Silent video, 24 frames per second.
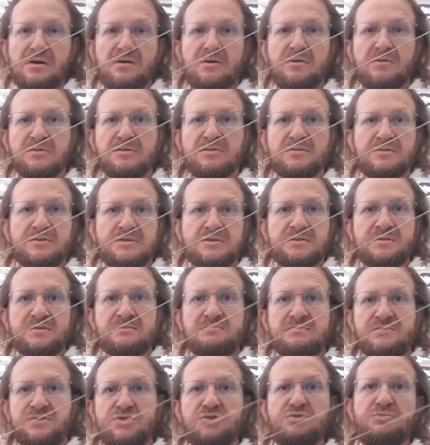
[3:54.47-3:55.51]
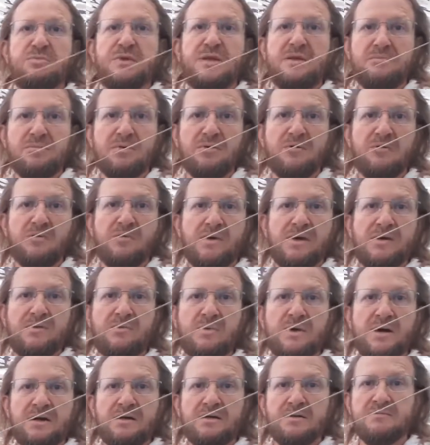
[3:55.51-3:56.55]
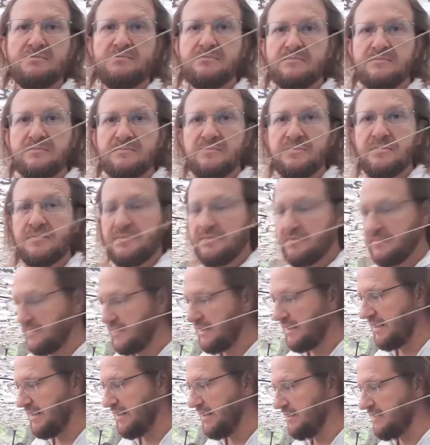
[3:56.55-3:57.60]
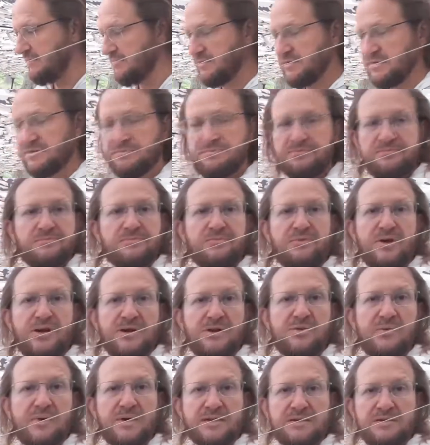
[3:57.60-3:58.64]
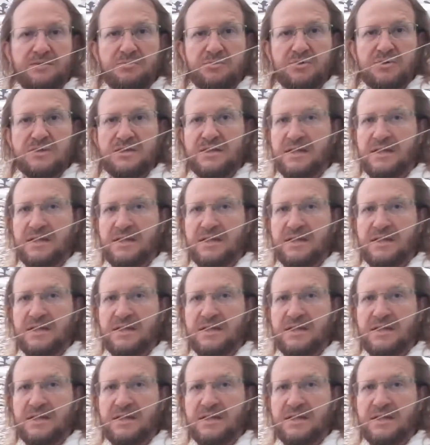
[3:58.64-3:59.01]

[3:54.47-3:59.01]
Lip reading: holds two people quite well, and was pretty quick to put